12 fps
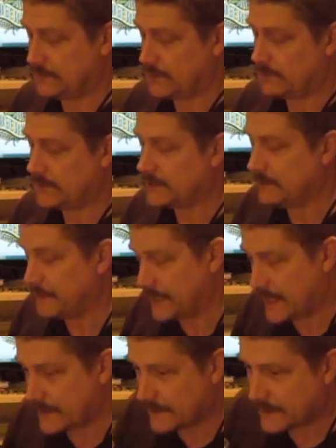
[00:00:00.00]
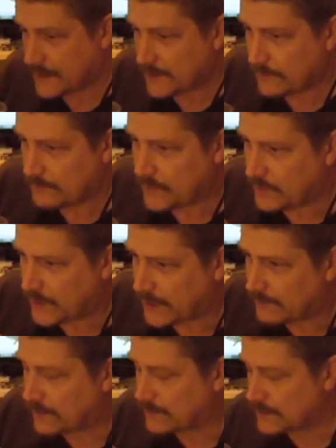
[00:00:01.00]
Probably some of that
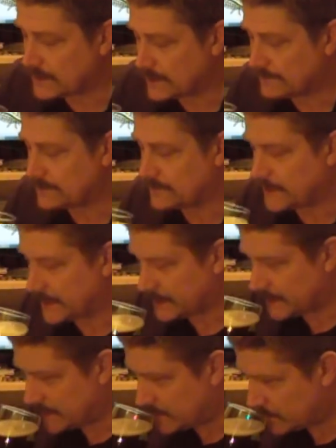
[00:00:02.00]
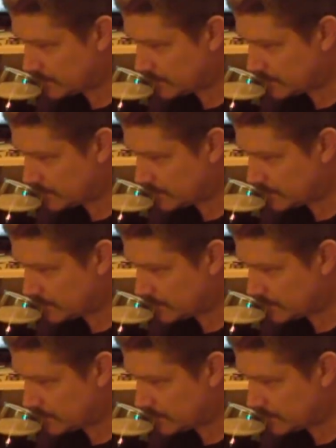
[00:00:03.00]
Munich malt, because I've sort of had